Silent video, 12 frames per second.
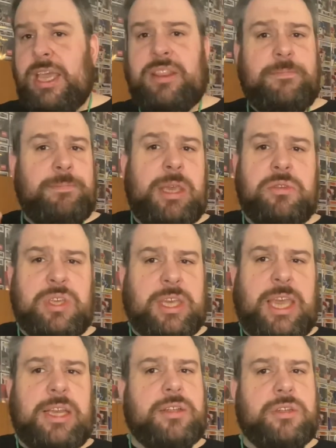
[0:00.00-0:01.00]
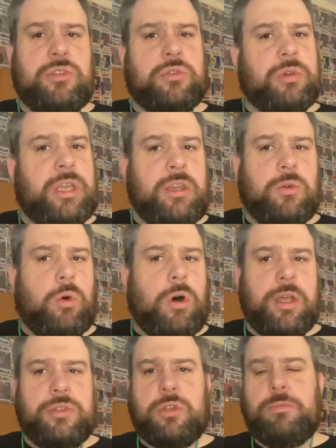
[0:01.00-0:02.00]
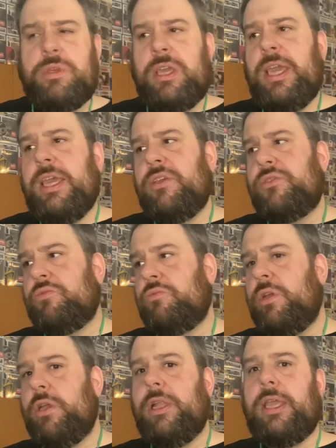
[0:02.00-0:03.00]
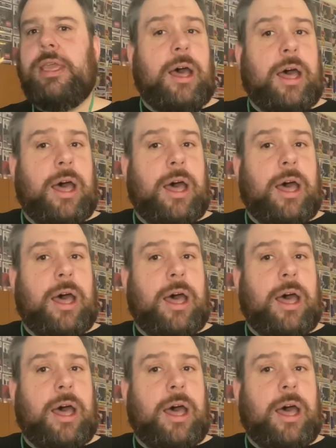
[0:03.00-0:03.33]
in the music industry in quite some years, really.